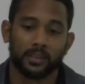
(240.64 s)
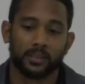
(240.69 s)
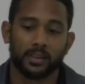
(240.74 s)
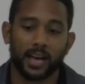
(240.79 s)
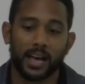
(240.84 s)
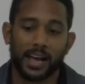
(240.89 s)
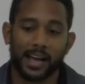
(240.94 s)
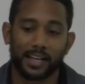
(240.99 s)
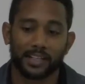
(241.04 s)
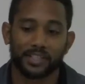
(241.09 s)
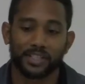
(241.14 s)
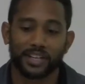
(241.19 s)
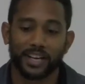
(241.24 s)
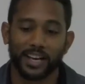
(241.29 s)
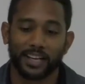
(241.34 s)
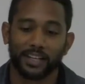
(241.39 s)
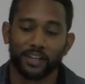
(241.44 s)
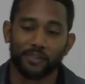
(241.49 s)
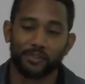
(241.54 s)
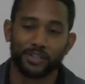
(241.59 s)
I actually
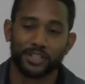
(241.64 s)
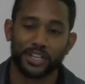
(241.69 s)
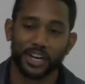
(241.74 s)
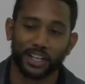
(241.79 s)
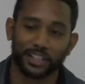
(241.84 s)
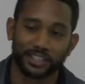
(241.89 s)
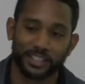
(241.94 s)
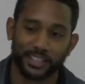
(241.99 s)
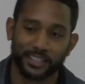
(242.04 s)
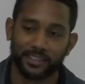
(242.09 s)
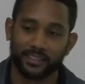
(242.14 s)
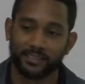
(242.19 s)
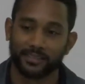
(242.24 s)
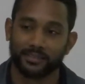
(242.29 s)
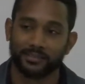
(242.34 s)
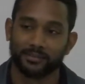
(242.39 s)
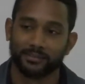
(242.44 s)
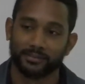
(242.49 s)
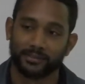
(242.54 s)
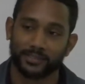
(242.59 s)
kind of rejected
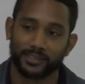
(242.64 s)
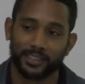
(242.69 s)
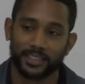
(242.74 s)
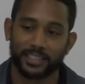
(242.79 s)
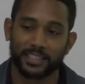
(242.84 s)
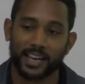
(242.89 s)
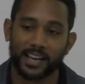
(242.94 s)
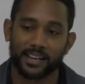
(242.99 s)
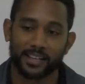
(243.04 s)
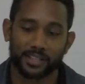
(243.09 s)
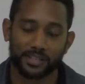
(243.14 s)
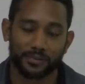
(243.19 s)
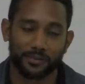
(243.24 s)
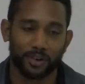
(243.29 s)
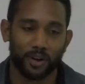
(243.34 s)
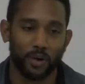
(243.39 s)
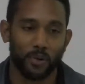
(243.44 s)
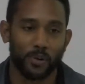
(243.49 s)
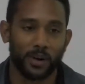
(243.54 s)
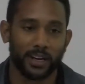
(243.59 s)
the science for
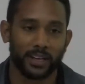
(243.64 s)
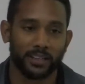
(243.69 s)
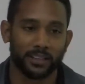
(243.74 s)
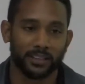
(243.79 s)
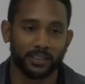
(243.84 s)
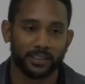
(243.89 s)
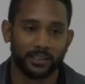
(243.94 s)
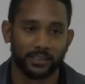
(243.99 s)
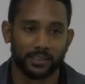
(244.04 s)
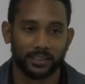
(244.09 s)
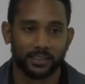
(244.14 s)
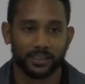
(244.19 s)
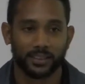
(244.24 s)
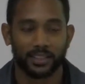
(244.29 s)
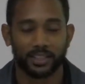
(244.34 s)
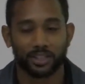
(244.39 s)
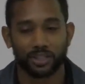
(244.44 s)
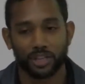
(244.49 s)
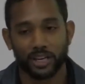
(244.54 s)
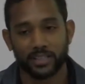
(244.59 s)
a while
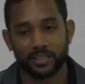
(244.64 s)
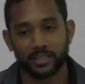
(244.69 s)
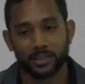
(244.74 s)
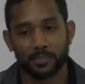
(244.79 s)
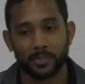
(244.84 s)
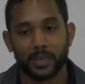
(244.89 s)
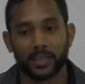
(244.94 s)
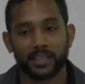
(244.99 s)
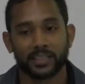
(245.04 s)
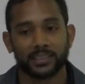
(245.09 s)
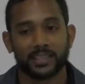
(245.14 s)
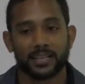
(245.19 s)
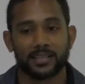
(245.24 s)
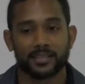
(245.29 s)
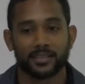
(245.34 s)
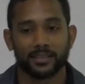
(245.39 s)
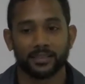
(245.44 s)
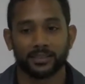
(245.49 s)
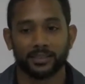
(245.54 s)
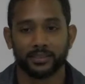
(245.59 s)
and tried to make it as
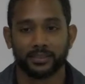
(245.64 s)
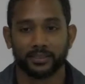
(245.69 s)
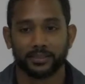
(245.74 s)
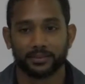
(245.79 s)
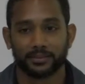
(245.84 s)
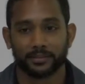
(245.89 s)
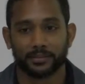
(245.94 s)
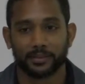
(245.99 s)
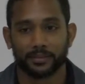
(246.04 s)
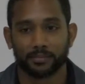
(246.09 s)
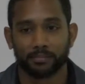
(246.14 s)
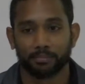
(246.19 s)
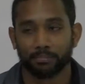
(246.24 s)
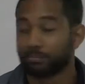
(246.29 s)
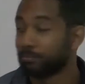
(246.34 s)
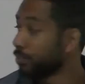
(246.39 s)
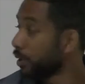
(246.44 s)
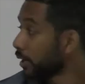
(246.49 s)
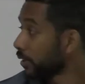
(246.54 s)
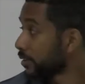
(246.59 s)
a
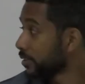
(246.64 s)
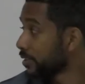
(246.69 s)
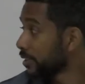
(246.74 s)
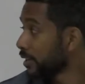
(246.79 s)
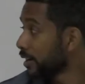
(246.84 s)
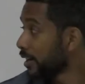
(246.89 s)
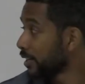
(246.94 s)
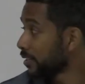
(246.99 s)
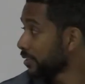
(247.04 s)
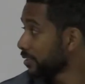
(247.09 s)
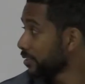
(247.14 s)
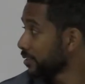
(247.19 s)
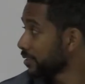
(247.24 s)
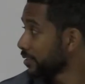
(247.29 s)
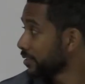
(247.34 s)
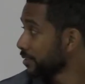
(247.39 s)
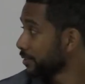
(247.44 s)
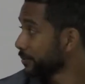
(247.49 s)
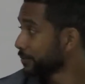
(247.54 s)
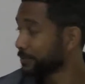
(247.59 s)
practicing
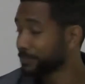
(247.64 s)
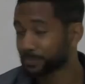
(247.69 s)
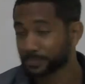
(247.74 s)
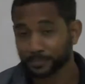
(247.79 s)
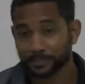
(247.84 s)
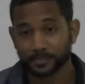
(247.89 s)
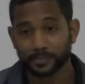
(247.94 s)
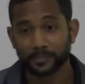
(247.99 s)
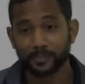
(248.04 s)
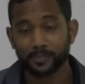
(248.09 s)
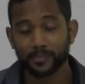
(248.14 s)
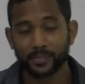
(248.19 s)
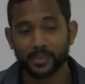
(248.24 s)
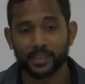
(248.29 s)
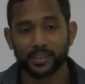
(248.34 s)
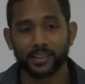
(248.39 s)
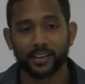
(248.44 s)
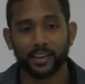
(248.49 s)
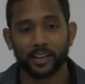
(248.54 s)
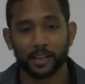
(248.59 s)
artist.
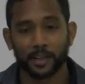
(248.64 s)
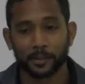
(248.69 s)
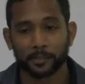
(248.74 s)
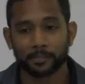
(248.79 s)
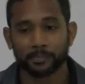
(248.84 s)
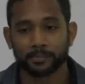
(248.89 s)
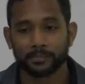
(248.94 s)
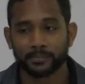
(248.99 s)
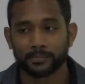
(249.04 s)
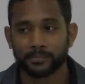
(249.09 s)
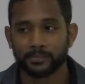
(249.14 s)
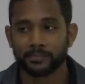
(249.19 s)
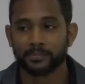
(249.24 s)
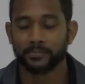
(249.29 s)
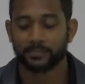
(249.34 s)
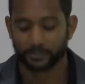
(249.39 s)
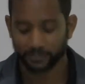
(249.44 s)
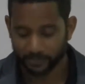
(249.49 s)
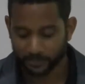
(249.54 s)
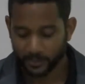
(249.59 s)

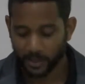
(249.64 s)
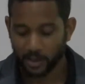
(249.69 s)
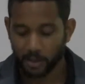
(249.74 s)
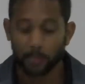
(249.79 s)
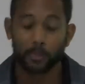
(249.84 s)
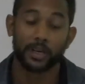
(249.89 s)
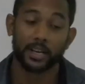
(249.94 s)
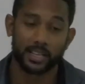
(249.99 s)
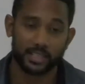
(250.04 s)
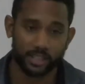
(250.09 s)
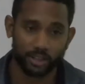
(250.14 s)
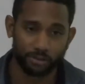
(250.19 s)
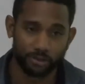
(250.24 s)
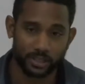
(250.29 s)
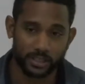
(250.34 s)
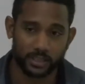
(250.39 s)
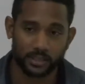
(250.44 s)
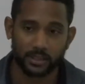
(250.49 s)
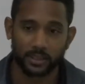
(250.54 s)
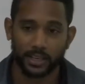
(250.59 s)
But there's a
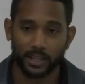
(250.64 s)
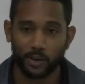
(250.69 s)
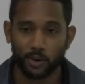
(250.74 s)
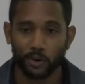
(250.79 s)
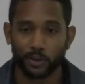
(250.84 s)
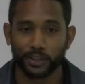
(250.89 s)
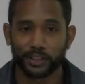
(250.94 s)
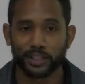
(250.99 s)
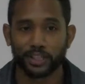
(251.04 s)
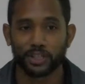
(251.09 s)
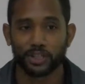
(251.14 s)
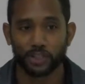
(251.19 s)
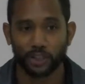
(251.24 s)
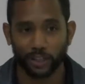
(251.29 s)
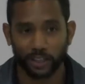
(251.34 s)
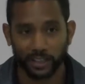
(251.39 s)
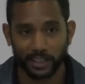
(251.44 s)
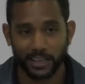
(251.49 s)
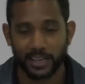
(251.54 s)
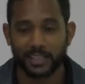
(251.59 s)
reason they call it a
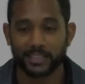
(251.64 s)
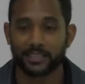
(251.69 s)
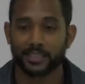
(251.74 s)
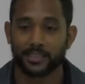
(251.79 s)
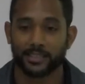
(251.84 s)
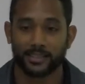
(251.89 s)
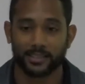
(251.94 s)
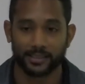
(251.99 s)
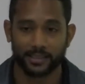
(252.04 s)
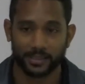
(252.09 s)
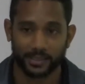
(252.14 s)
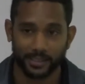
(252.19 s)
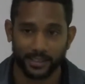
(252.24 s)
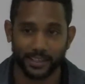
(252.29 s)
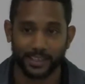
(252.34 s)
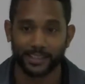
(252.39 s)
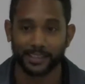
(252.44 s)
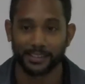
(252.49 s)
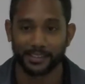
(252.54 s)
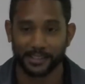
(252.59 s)
struggling artist,
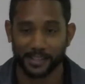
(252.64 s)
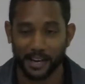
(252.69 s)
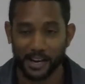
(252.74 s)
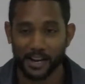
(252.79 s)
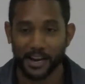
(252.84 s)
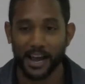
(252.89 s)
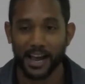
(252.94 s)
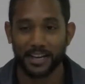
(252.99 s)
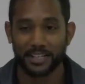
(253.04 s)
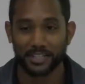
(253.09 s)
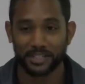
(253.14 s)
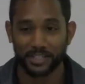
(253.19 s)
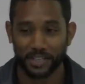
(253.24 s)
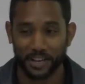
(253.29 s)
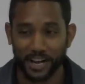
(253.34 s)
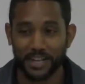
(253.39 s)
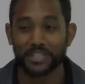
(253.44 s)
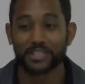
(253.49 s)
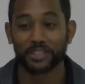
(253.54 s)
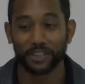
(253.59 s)
and I
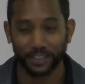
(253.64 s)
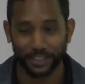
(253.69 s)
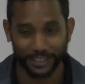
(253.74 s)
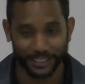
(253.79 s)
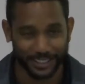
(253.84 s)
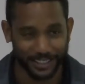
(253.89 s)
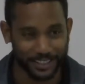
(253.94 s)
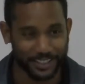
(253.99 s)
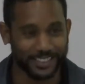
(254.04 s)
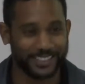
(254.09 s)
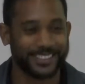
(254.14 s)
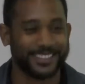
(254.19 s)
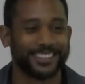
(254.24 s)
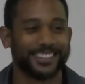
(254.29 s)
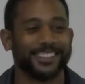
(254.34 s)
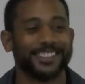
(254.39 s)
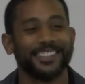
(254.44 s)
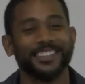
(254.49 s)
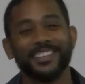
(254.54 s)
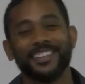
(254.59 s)
struggled a
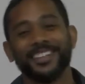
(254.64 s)
lot.